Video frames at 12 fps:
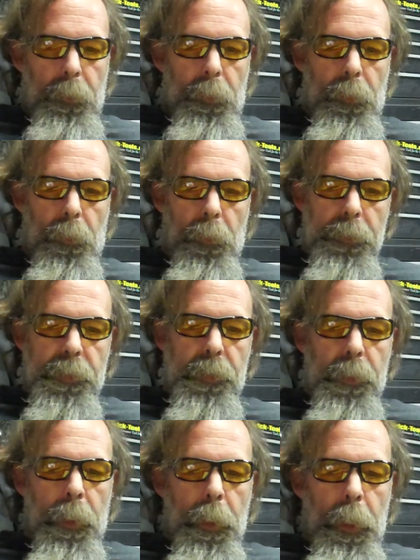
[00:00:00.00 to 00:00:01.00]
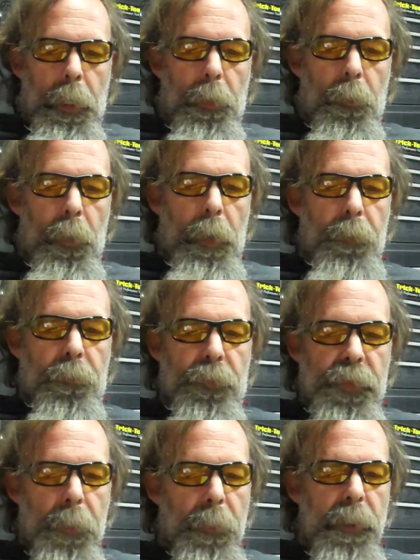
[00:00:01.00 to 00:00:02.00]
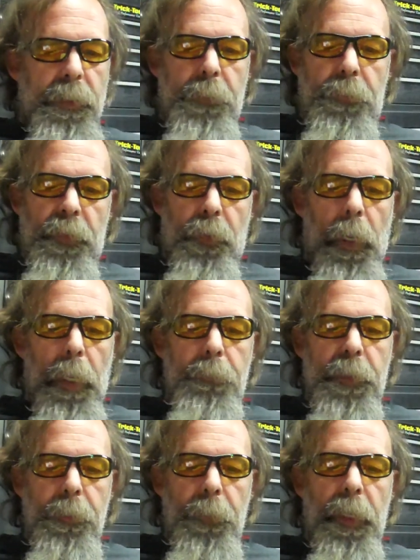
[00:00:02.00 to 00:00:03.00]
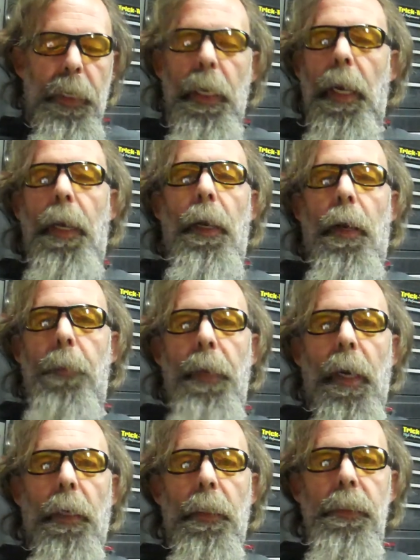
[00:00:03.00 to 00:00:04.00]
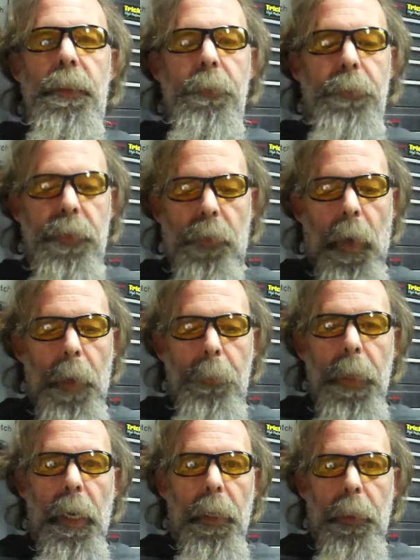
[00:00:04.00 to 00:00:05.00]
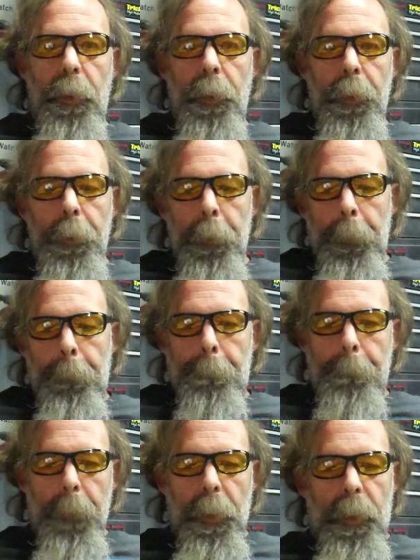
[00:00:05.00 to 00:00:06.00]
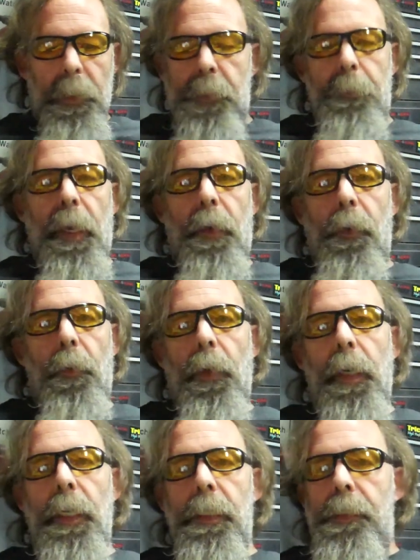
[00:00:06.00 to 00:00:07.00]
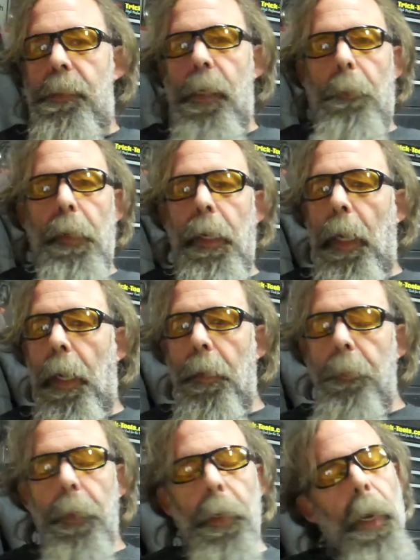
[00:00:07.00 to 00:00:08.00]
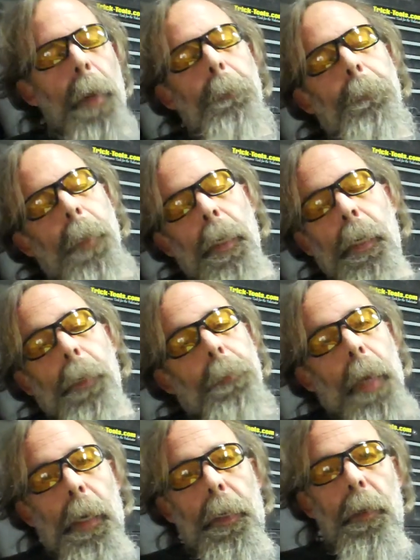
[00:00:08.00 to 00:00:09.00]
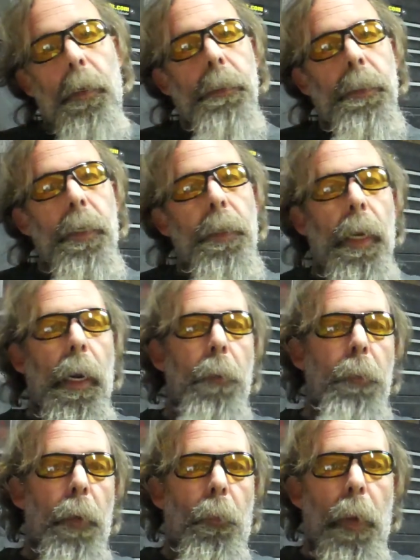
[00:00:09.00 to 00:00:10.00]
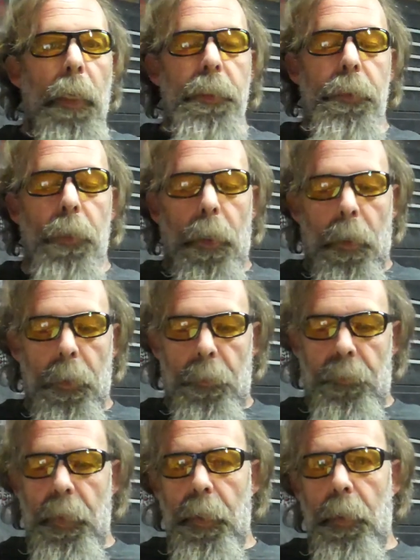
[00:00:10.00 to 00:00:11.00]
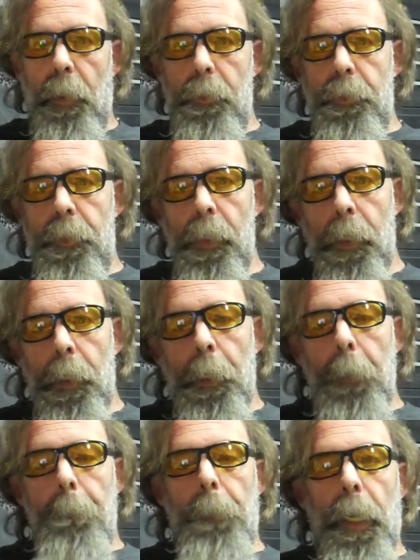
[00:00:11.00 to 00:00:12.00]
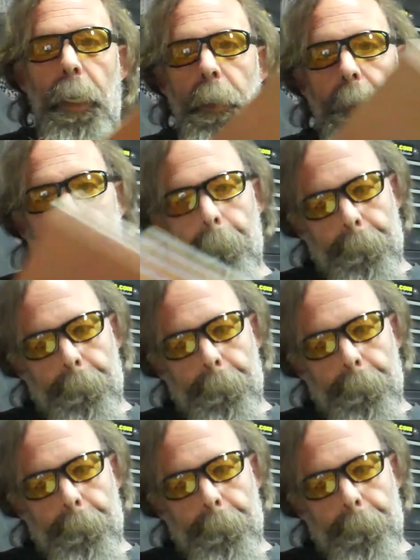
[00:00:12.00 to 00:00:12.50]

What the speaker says: you know, and if somebody subscribes to me, I automatically subscribe back. It doesn't matter who it is. I mean, I'm not guaranteed that I'm going to watch all your videos, but